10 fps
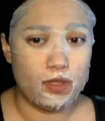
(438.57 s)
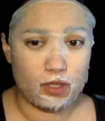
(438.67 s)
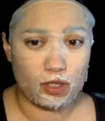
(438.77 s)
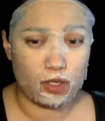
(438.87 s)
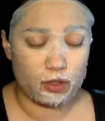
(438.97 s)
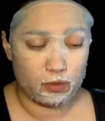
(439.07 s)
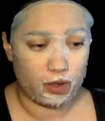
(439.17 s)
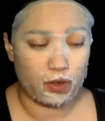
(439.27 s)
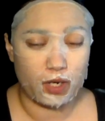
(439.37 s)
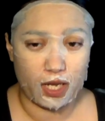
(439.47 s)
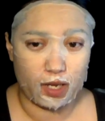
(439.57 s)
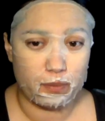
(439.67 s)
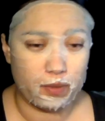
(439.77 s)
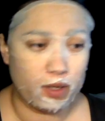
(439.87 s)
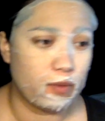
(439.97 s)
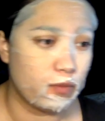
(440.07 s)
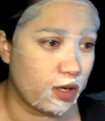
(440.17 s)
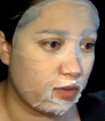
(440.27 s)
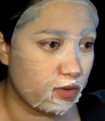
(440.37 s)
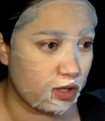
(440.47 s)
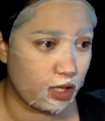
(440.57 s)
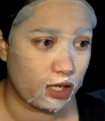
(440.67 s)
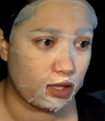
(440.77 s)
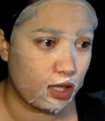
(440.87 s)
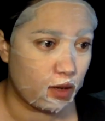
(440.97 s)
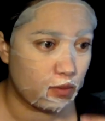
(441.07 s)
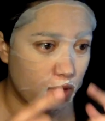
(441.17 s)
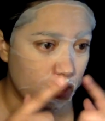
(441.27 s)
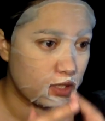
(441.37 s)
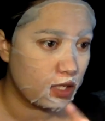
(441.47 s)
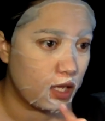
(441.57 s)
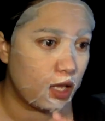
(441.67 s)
Excuse me, or hiccuping, whatever the heck that was.